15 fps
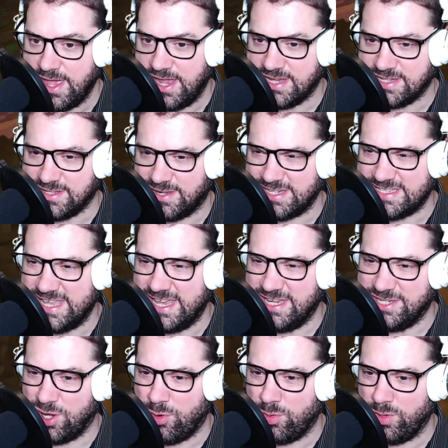As long as they
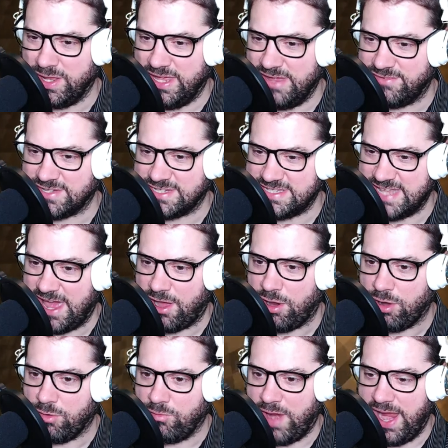don't give us that
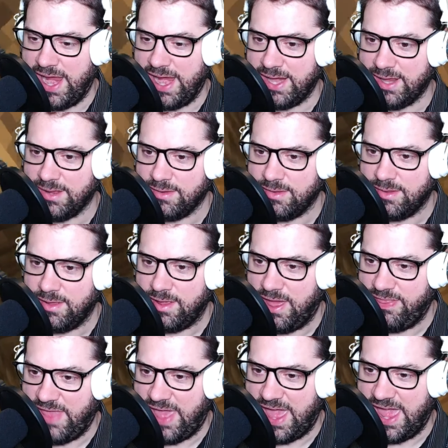harangue
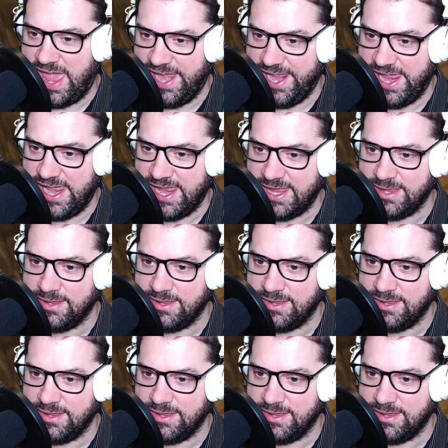and that headache,